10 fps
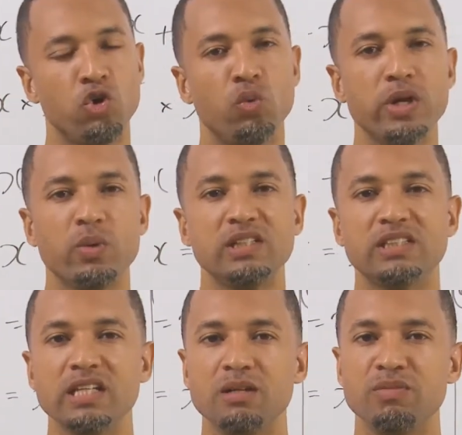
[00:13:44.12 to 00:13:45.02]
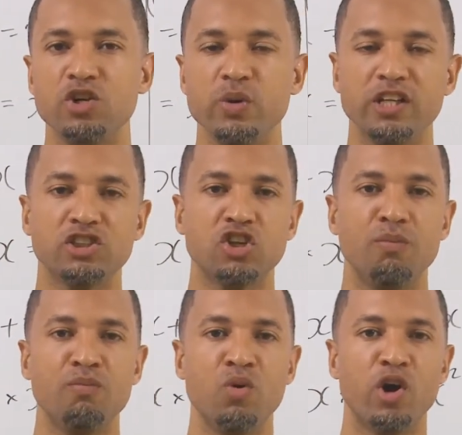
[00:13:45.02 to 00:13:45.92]
we will still be doing
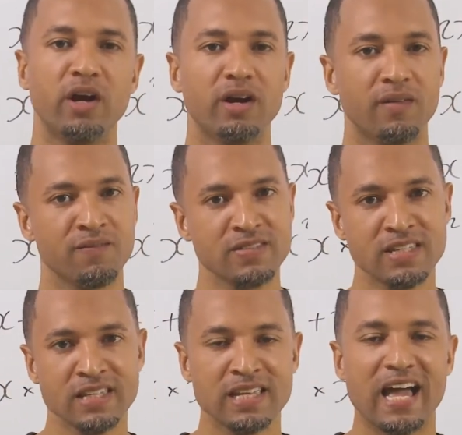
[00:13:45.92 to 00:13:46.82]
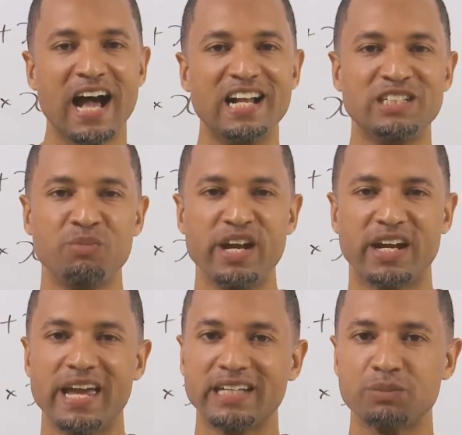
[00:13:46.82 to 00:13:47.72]
some more
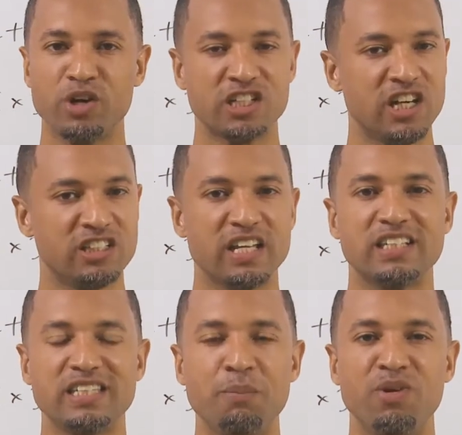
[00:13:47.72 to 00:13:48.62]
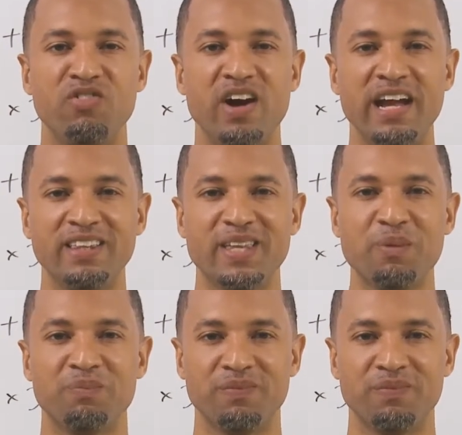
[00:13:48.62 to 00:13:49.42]
algebraic expressions, simplifying them.